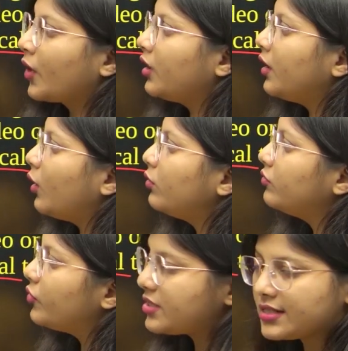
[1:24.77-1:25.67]
Now
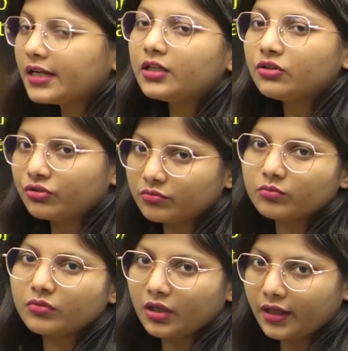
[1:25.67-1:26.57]
we'll see it
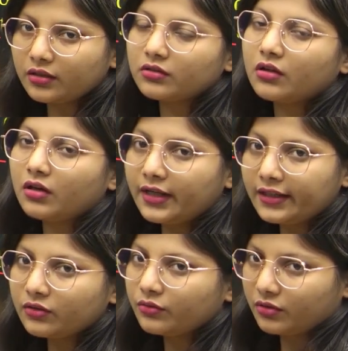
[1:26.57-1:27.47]
in
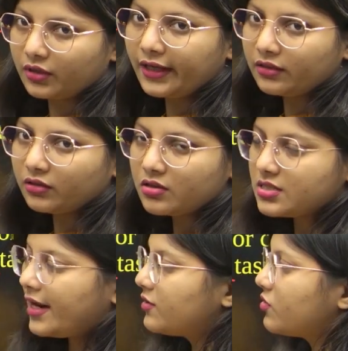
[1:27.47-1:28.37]
later
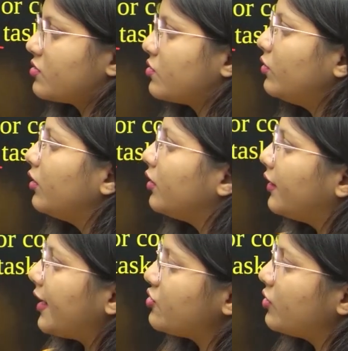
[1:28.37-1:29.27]
slides also.
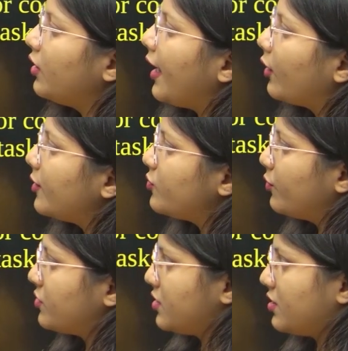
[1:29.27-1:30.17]
Natural language
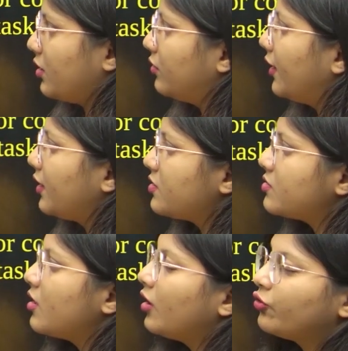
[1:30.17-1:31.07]
processing. That is,
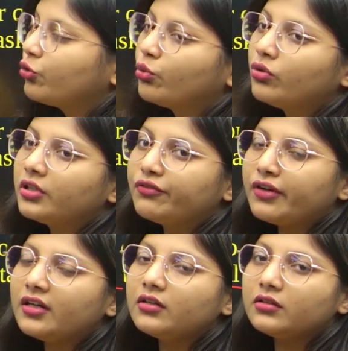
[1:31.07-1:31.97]
through
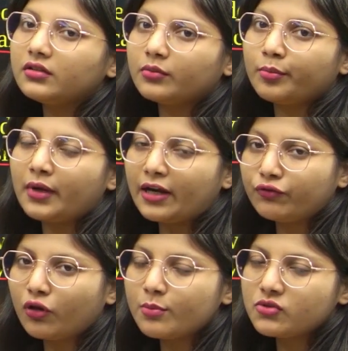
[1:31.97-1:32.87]
different
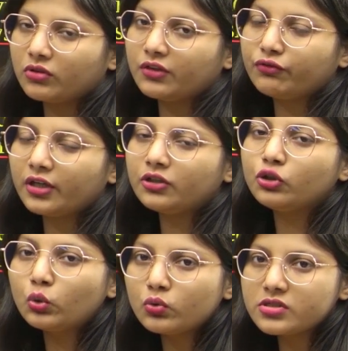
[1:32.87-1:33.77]
platforms or different
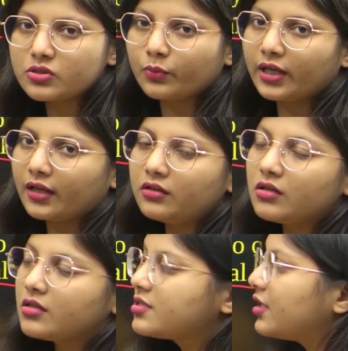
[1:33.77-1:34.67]
tools, we can
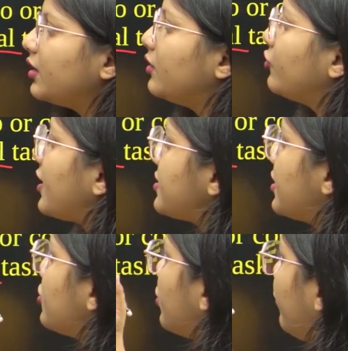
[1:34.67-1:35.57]
the
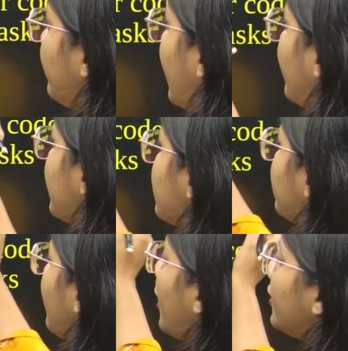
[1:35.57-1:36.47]
translation of language to
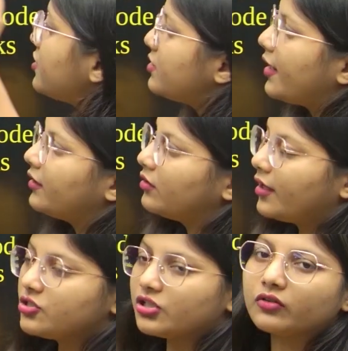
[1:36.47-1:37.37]
understand
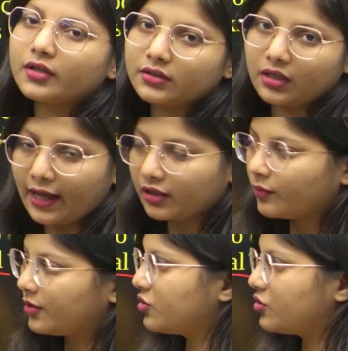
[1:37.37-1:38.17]
and generate the language.